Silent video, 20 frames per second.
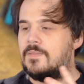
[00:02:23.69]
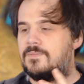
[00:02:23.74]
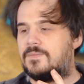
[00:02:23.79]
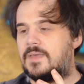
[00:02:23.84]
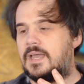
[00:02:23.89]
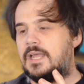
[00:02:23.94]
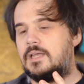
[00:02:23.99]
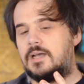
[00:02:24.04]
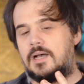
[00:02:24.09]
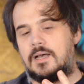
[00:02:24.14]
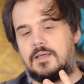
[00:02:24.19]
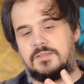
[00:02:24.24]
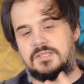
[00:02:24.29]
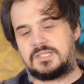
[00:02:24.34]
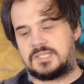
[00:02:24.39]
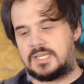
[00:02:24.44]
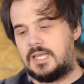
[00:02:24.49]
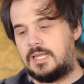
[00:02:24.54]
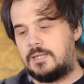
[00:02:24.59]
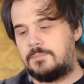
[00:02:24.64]
They are the
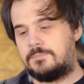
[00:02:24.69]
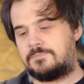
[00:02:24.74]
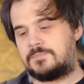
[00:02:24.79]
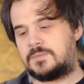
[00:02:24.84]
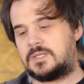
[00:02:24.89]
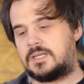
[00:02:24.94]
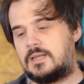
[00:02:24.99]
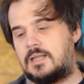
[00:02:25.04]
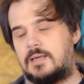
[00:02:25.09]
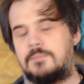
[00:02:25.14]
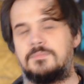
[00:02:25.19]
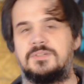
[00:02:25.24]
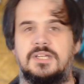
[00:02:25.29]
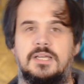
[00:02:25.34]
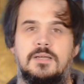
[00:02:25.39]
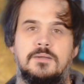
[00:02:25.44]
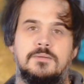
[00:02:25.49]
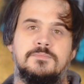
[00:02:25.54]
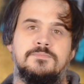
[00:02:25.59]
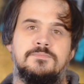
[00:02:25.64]
same
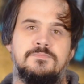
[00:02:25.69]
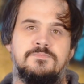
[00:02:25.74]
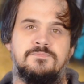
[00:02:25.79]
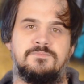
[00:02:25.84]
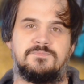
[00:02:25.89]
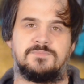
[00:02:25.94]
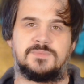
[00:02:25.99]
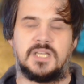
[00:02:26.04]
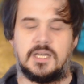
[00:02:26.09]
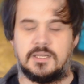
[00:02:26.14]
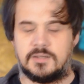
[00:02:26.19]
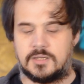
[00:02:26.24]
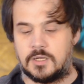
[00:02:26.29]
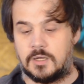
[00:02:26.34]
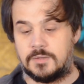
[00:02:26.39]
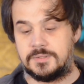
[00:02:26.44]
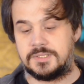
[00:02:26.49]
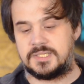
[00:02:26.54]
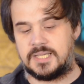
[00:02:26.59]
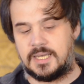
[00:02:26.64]
clamshell kind of
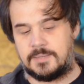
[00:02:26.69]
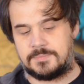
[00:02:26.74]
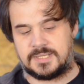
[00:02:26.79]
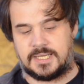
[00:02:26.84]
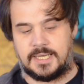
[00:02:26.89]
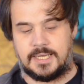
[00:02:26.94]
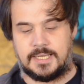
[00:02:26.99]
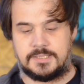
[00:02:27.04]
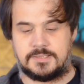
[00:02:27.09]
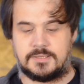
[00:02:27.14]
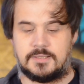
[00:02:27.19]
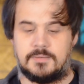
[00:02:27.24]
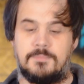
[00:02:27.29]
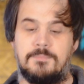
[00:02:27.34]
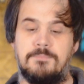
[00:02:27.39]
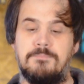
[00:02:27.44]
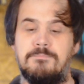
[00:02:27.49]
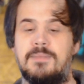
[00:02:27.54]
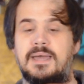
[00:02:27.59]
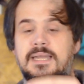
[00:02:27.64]
concept as
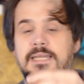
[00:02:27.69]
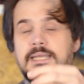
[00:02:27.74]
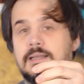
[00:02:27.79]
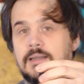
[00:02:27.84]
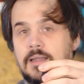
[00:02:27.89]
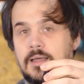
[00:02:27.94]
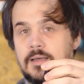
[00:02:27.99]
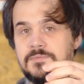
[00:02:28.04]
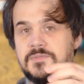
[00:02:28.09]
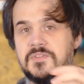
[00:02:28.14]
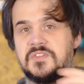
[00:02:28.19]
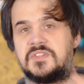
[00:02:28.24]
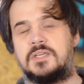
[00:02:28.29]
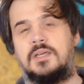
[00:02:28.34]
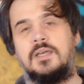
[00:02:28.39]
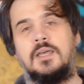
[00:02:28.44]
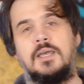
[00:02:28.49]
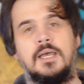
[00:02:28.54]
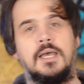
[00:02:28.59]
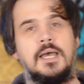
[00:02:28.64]
many gloves
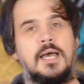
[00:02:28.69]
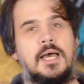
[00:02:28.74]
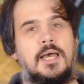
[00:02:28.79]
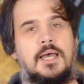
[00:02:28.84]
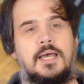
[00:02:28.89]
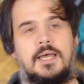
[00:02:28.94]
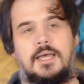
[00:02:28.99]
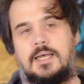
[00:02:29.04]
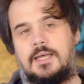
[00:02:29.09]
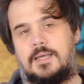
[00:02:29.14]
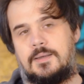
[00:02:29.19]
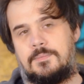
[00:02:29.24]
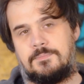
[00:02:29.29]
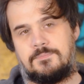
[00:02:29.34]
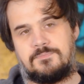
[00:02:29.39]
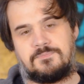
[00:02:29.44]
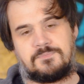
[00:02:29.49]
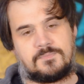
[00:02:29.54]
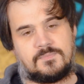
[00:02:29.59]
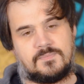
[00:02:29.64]

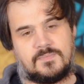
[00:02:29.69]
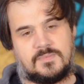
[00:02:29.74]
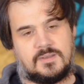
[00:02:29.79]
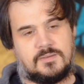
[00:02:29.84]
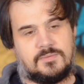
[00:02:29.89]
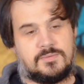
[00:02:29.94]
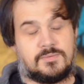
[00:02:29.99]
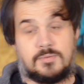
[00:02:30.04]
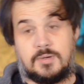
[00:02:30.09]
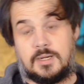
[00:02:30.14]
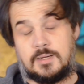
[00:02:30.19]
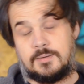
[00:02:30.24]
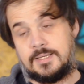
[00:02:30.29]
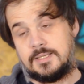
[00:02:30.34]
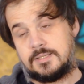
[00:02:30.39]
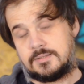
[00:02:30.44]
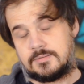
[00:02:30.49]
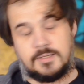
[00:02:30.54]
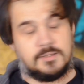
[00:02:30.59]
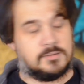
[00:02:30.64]
throughout
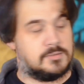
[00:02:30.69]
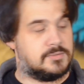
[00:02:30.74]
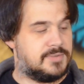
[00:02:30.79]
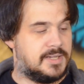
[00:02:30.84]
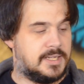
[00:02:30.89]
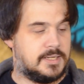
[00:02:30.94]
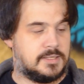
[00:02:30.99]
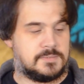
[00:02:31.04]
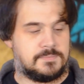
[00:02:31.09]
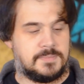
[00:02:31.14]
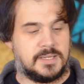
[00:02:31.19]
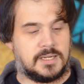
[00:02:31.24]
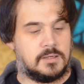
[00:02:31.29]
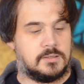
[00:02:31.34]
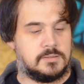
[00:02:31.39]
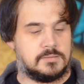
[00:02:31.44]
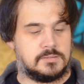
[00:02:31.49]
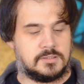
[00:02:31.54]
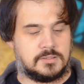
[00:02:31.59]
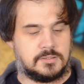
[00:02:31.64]
history, in all fairness, big
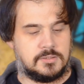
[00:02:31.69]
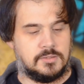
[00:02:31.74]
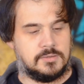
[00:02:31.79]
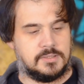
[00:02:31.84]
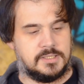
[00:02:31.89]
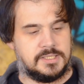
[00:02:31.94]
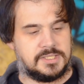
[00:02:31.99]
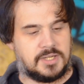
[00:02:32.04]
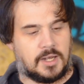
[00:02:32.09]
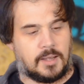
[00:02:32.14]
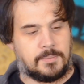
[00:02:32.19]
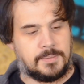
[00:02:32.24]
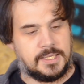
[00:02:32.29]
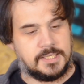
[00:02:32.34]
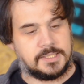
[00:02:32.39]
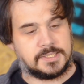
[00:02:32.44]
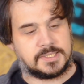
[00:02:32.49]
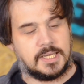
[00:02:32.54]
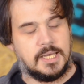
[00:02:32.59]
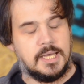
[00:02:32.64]
old gauntlet
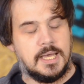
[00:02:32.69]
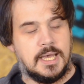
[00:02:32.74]
chappies.